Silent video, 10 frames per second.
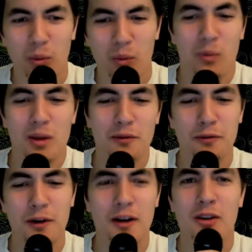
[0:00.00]
What the
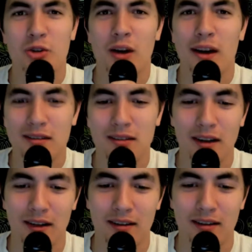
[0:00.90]
fuck are you trying to
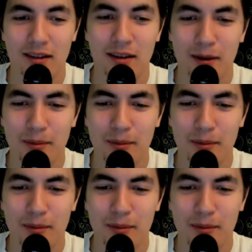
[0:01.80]
say, you know?